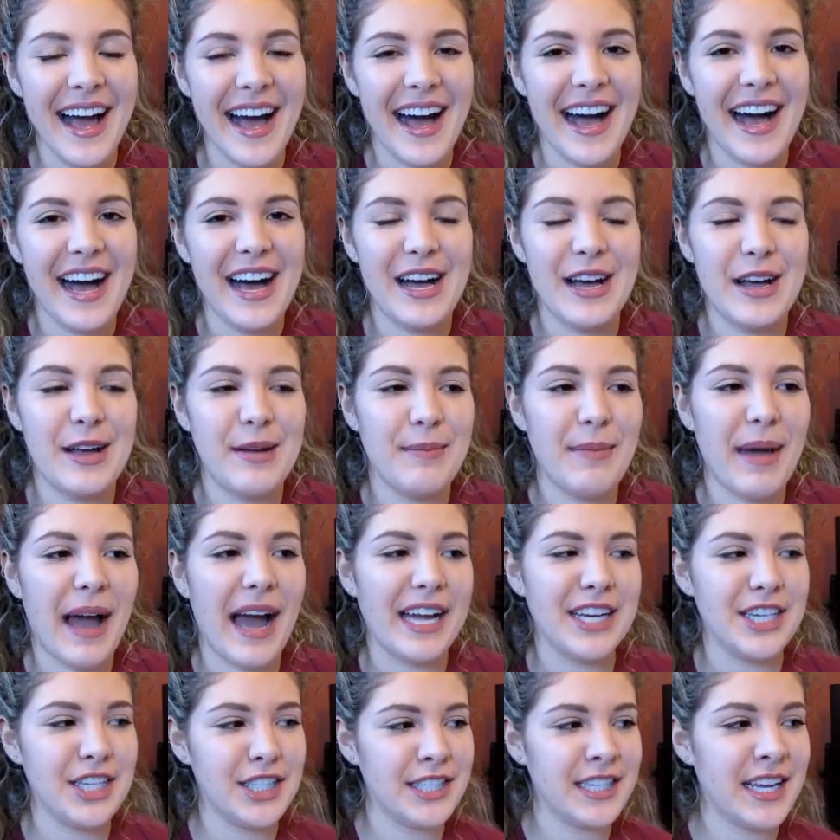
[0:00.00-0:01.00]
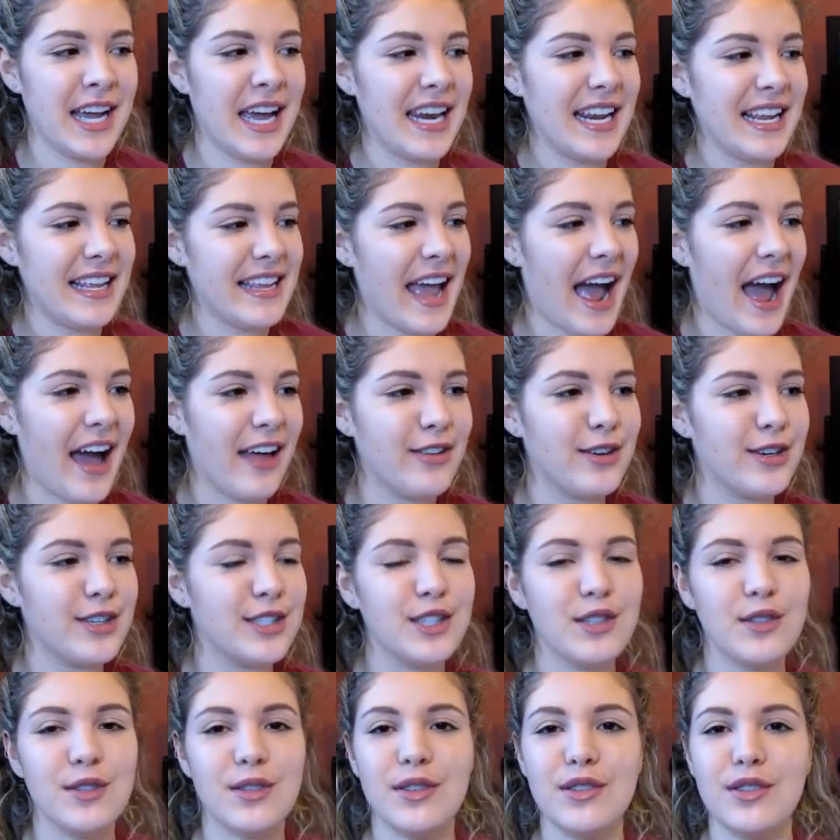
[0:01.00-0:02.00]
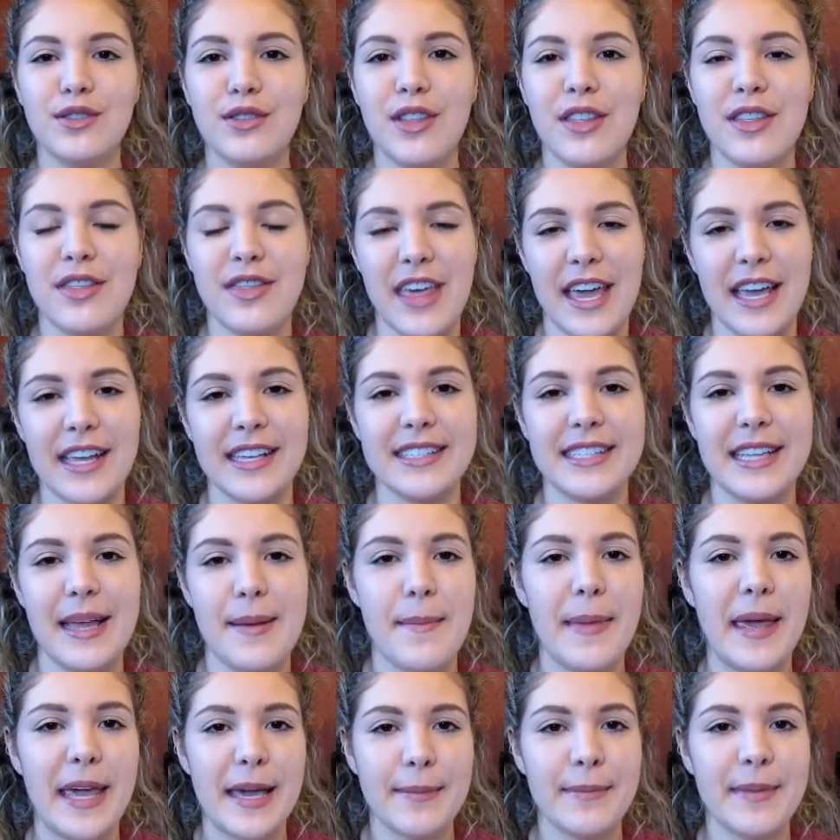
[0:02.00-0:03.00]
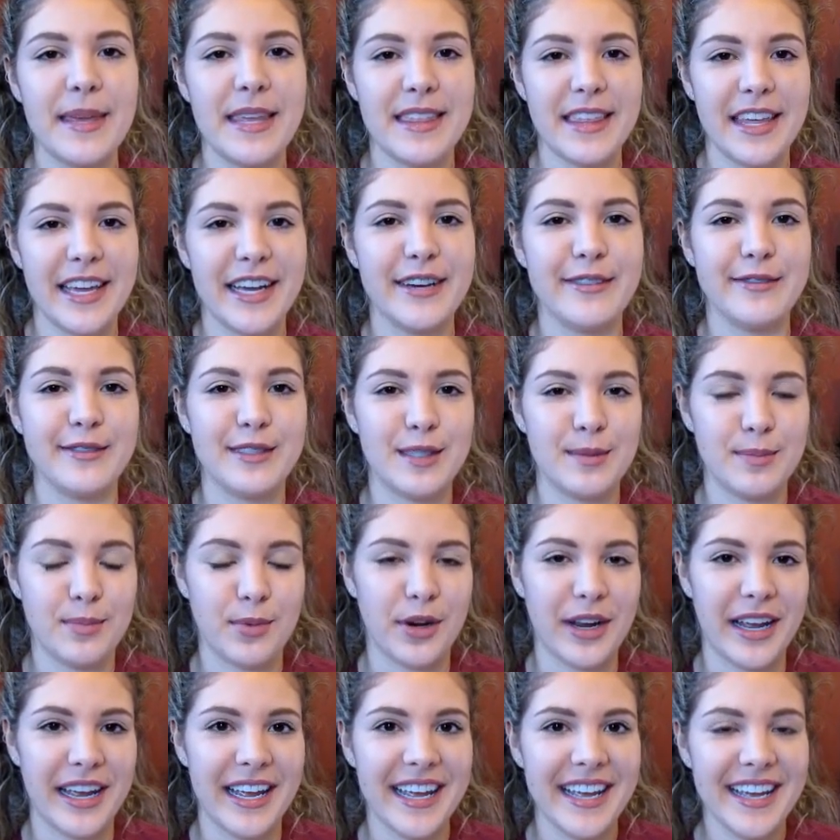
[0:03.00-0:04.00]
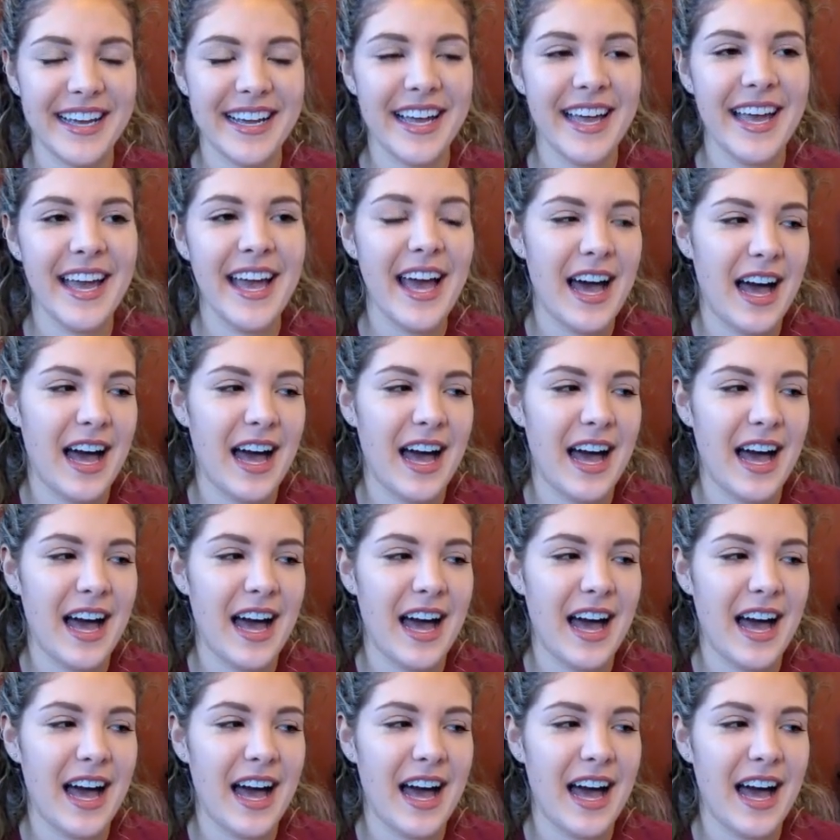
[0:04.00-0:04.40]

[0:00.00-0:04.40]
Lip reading: I just kind of gathered the things that make me think of spring.